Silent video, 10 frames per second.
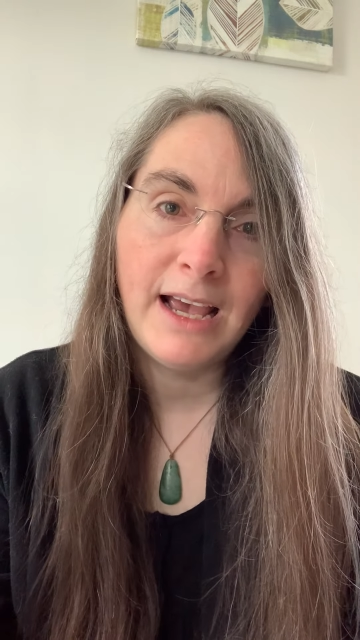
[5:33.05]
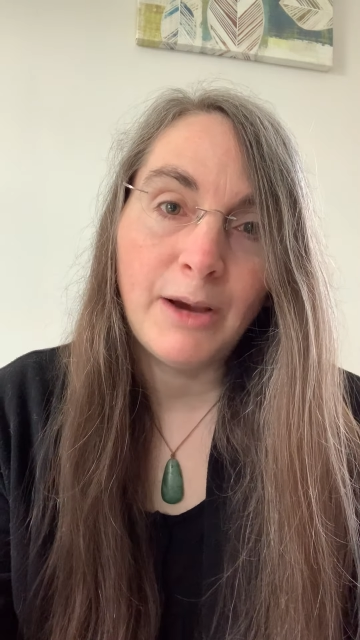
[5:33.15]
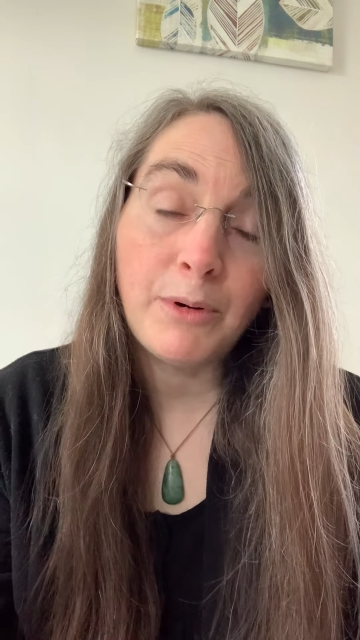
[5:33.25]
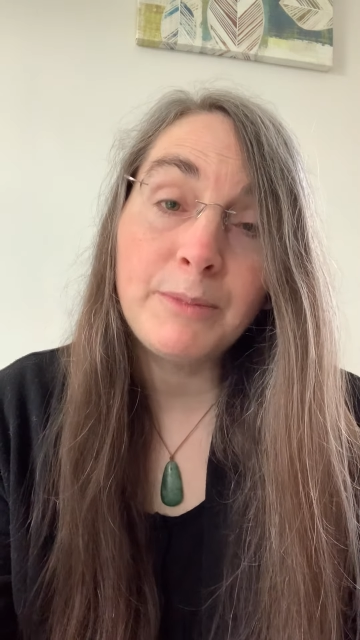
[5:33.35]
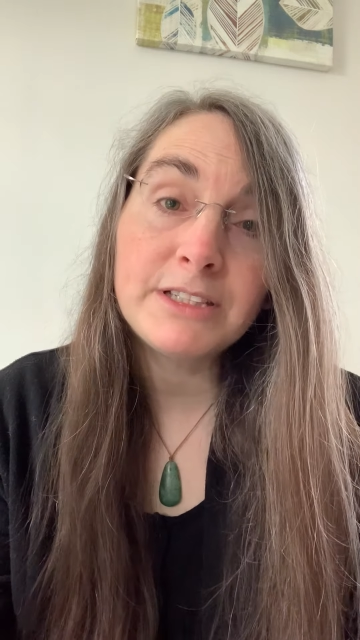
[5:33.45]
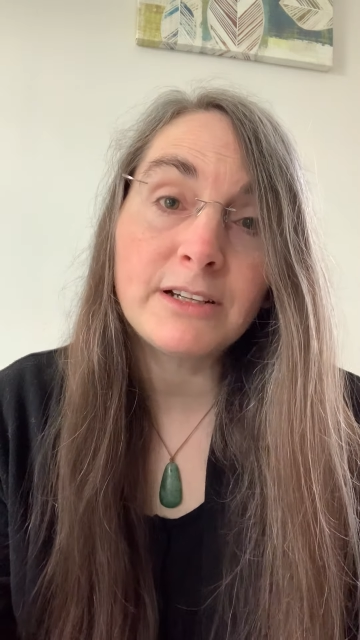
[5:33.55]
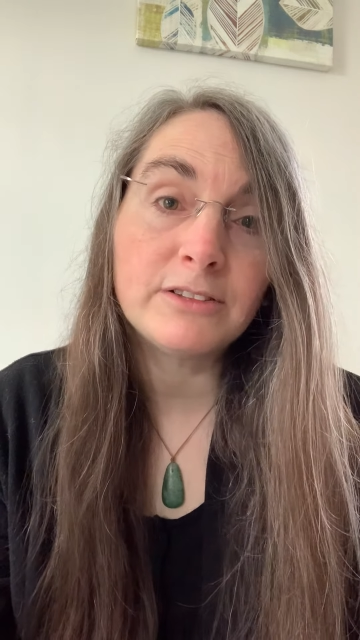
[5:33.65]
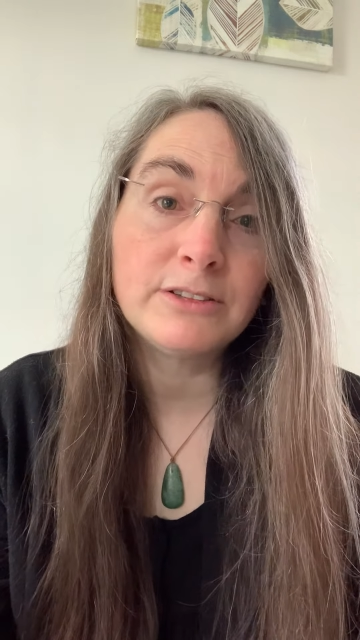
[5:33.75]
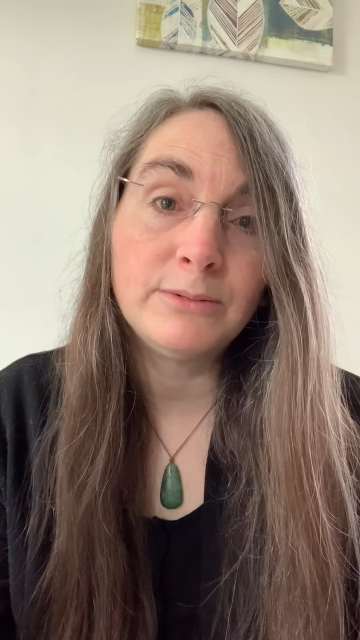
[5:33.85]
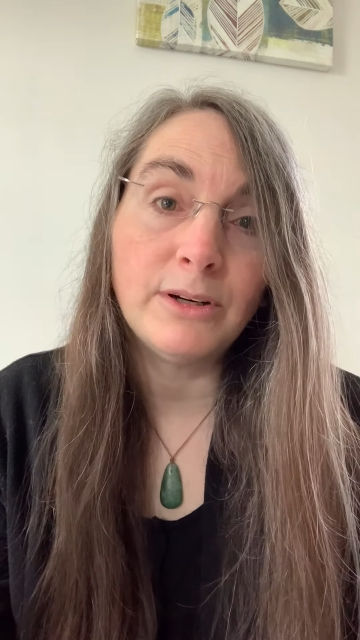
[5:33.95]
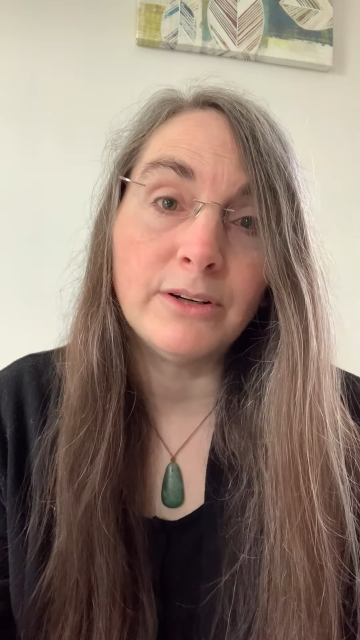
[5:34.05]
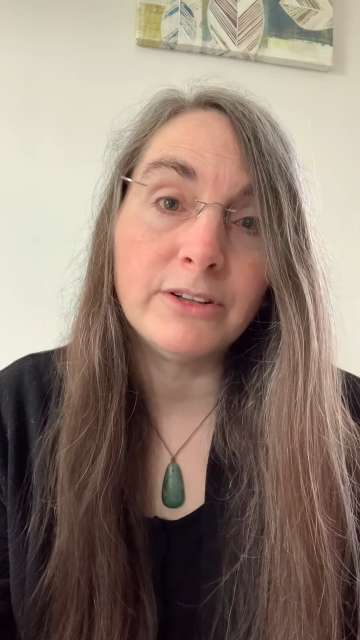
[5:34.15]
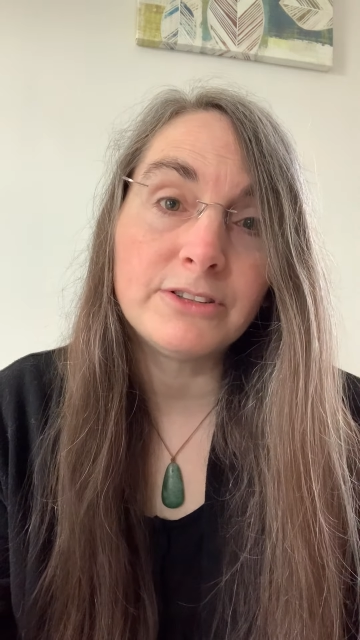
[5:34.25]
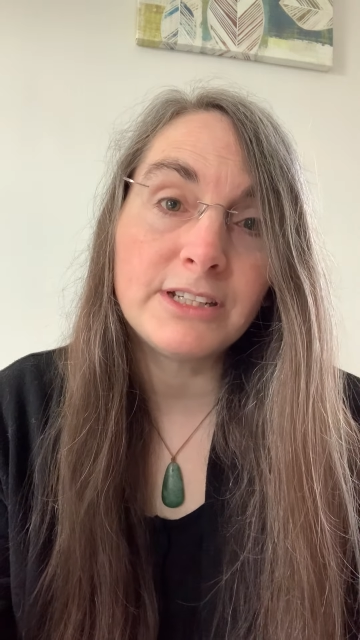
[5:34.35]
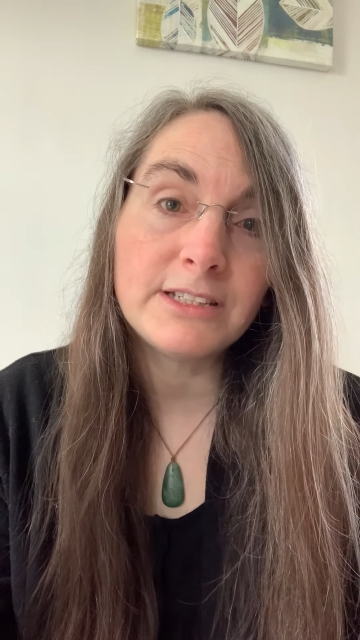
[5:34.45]
And when we start to
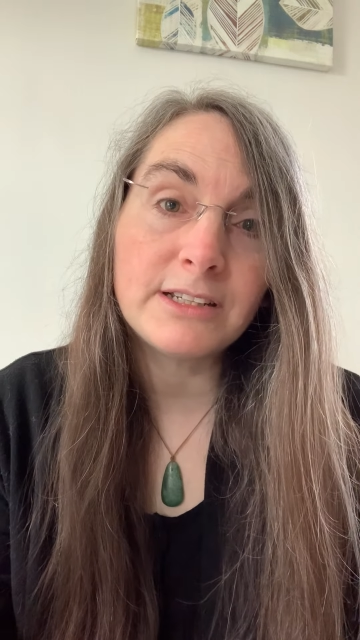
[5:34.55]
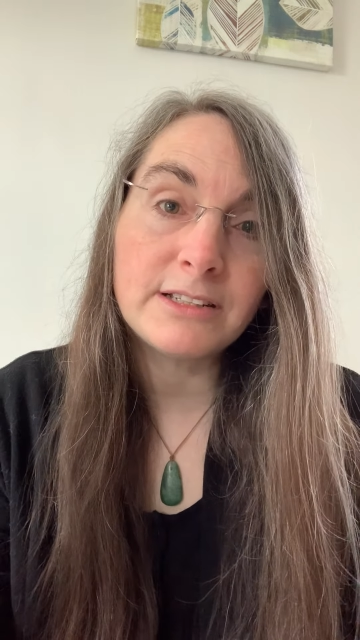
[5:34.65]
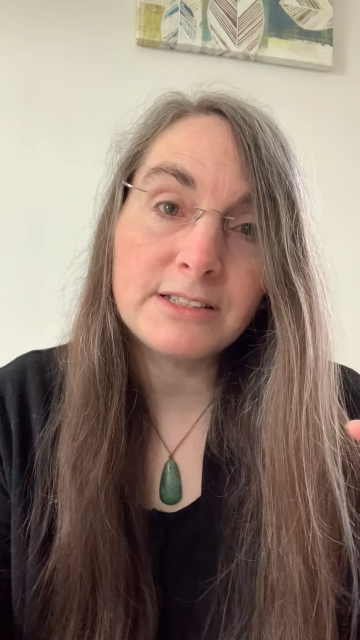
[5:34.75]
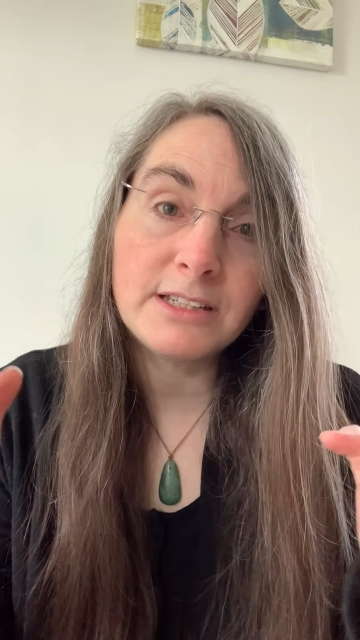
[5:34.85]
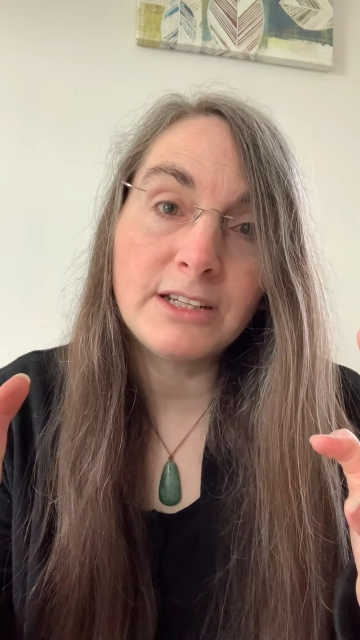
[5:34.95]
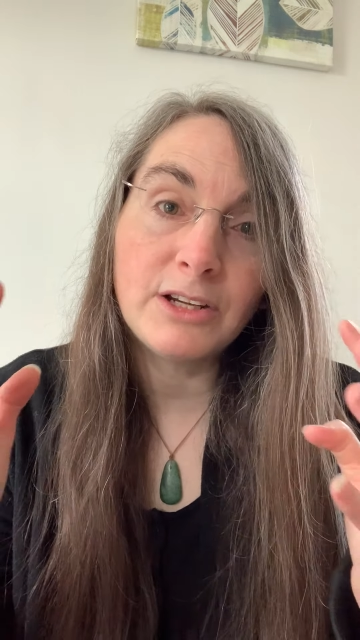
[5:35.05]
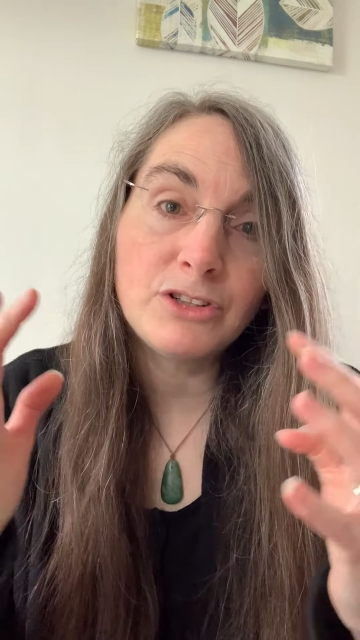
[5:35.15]
watch, it starts to,